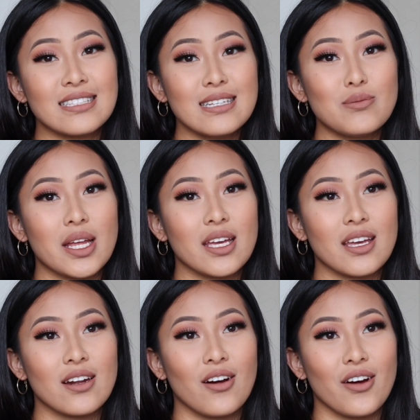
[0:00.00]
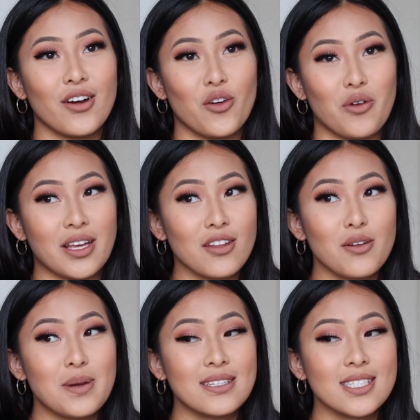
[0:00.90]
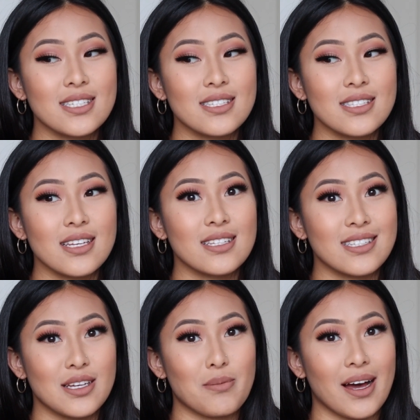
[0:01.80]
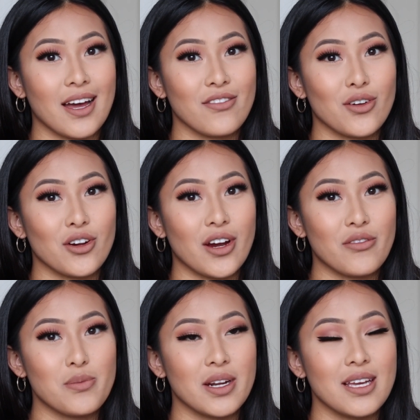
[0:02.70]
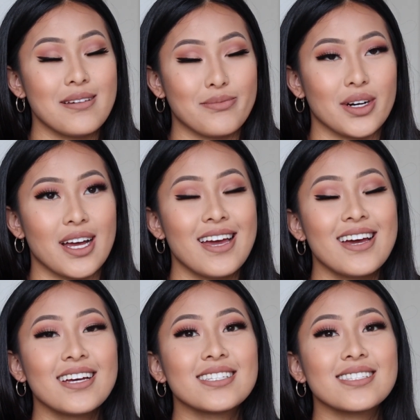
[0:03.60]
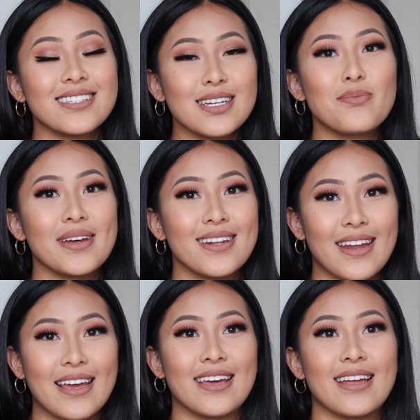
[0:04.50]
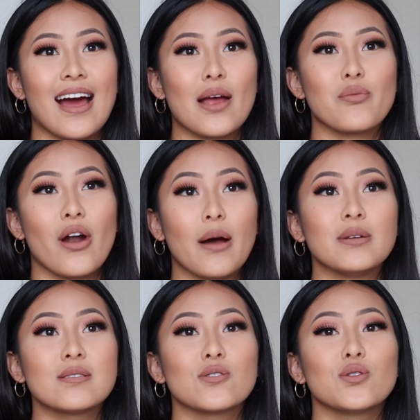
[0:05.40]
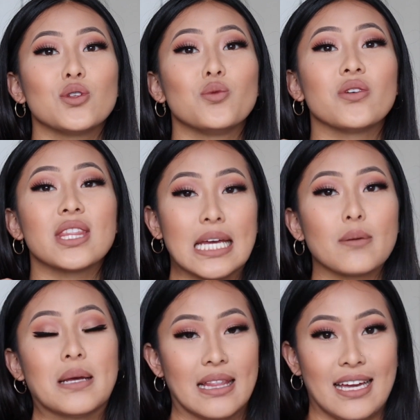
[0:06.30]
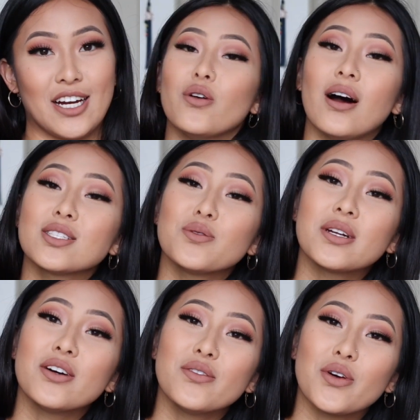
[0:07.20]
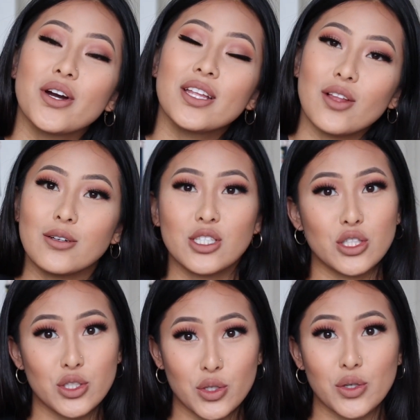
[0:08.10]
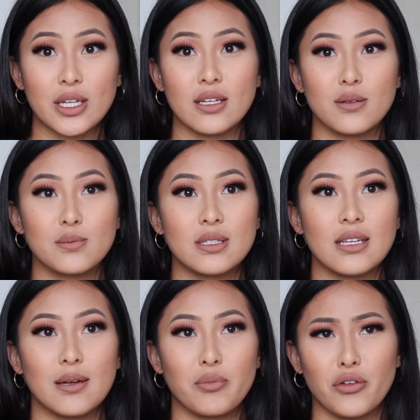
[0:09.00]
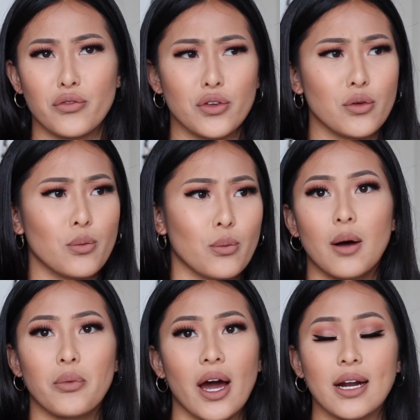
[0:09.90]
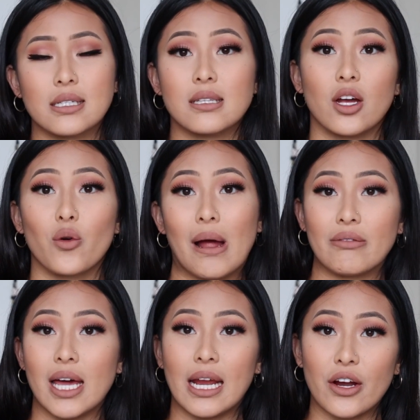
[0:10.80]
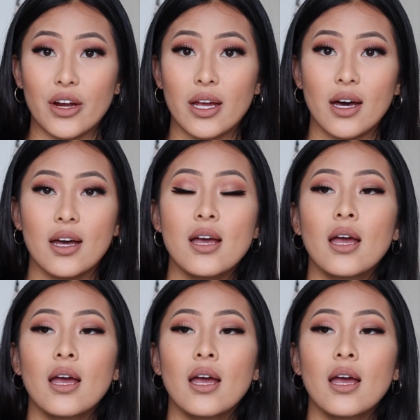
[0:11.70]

sleep naked on a regular basis, TMI for everybody, but sleep naked. I promise you, you will thank me later. You also want to avoid lotions, creams, and perfume products like around that area,